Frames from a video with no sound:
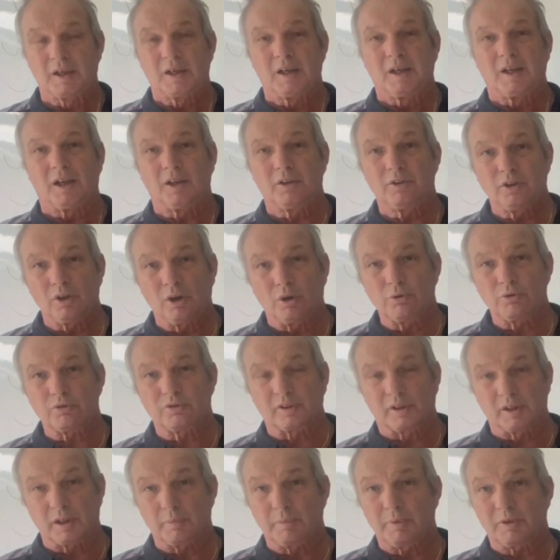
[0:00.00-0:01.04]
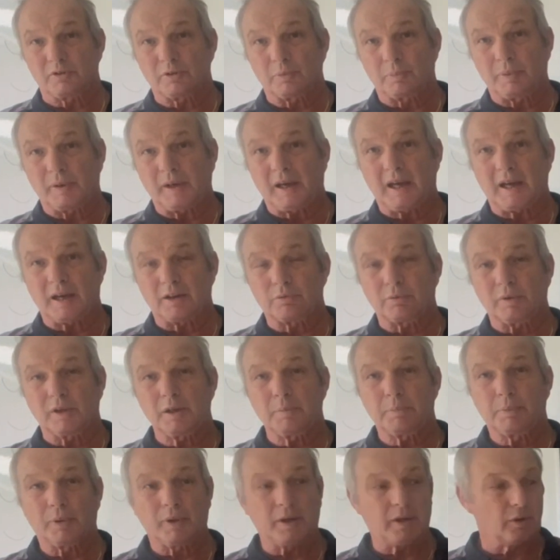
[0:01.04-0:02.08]
And usually you'll be surprised when
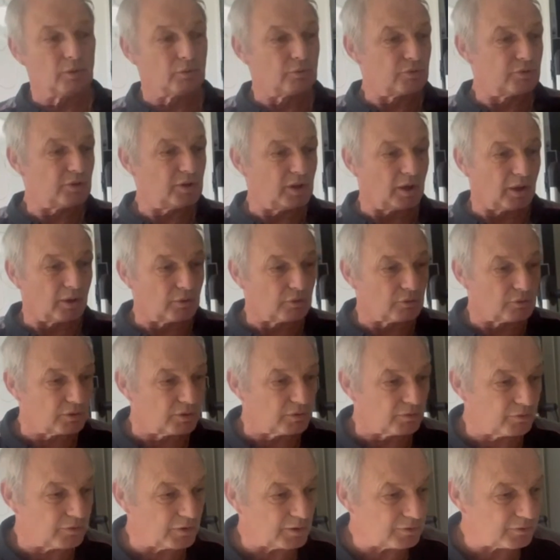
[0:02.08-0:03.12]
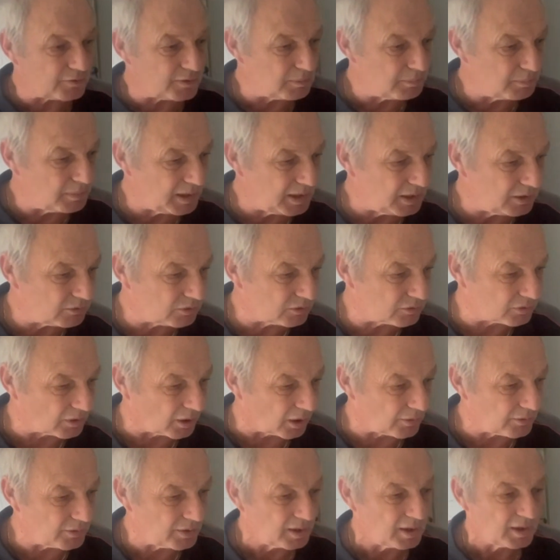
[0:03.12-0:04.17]
you're putting 100 or 150 metres
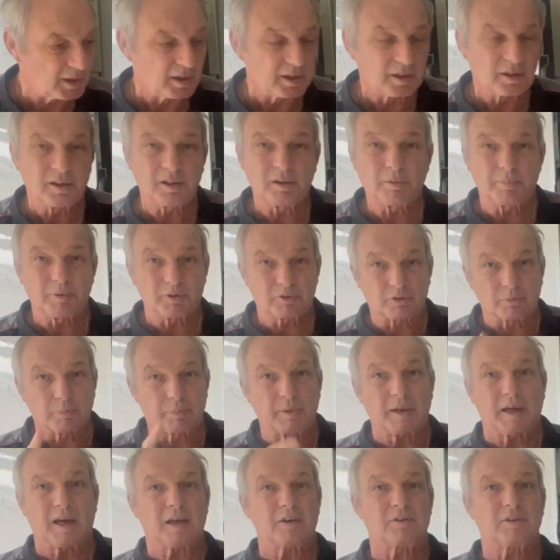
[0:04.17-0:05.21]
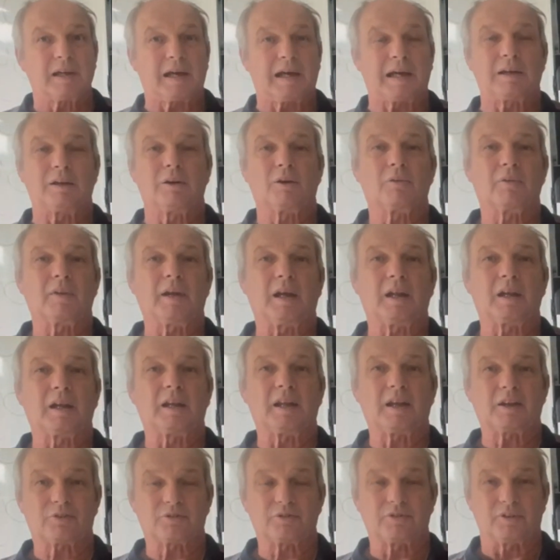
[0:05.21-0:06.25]
on, you'll be surprised how long that'll
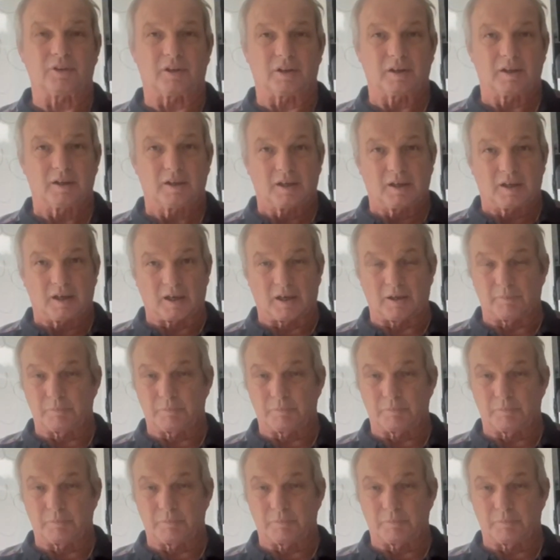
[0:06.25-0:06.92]
last you. And